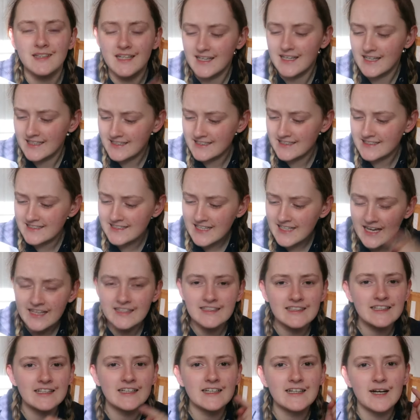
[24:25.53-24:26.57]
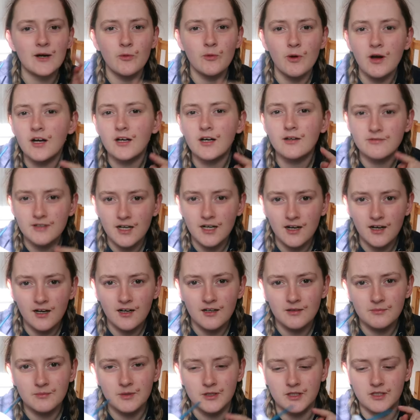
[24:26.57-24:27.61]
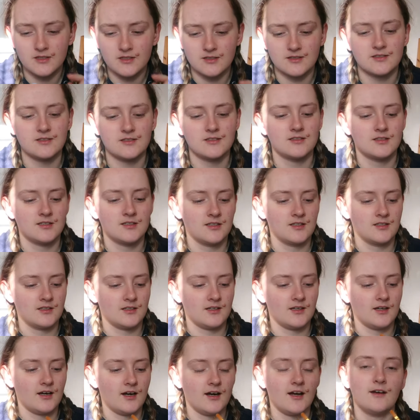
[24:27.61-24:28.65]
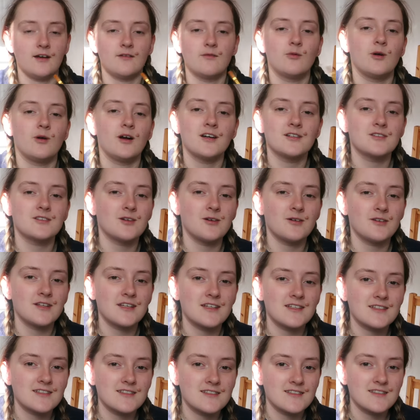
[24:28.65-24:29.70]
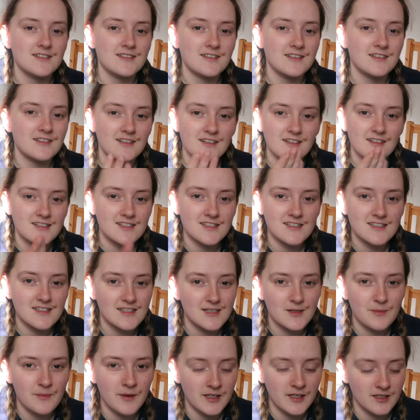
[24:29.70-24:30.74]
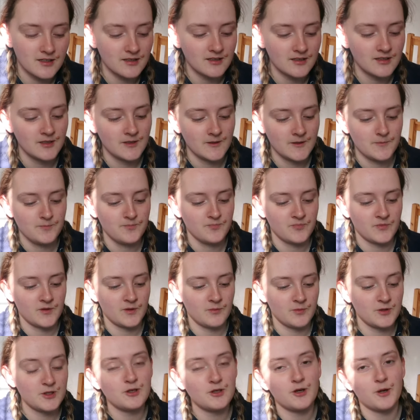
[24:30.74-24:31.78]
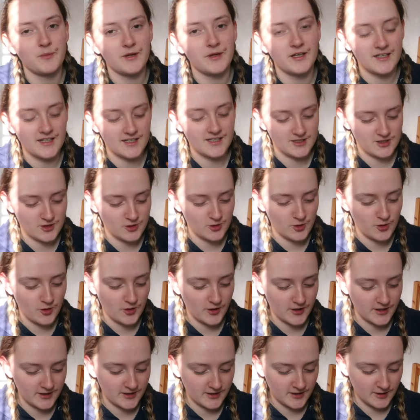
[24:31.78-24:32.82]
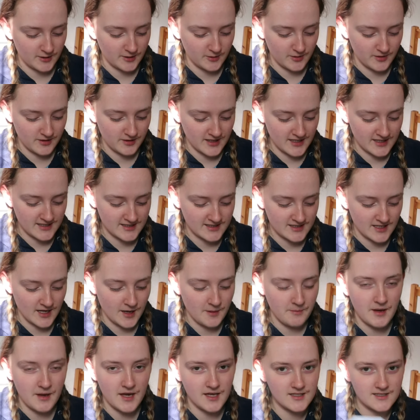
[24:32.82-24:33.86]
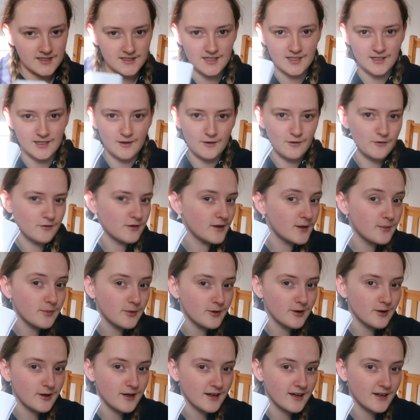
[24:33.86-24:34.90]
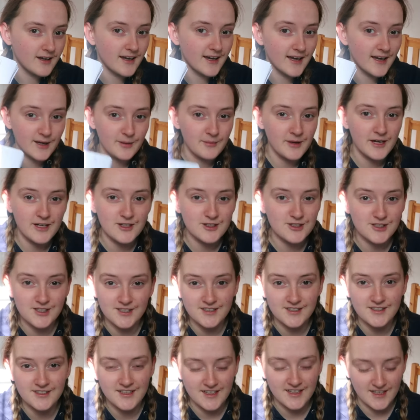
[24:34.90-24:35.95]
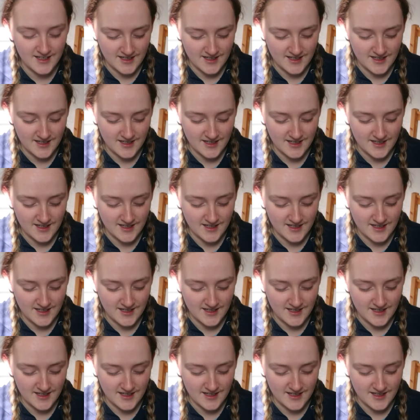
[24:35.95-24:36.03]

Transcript: It is technically a work of art because I have worked on it in an artistic manner. But you know what I mean, it's not, you know, this amazing flipbook animation.